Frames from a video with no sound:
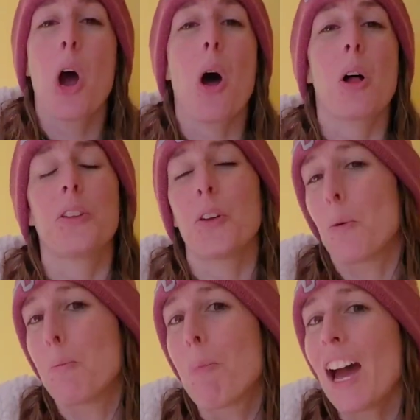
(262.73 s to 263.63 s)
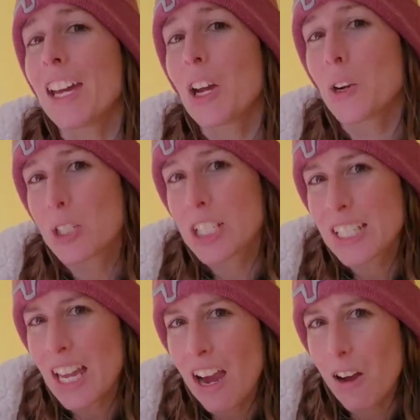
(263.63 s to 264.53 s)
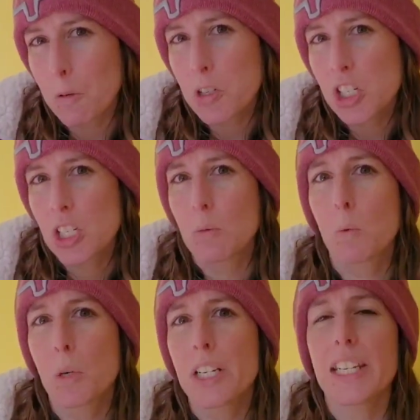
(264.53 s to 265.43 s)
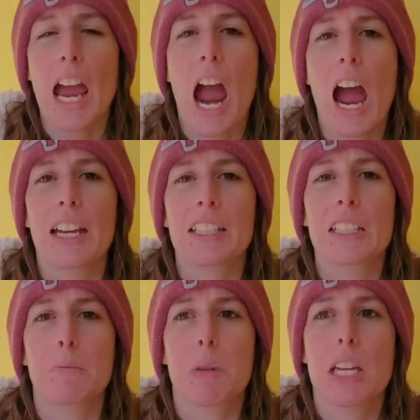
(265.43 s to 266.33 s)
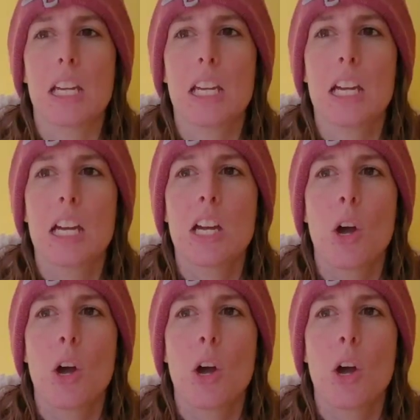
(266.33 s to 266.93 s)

Although by herself, she would ask me,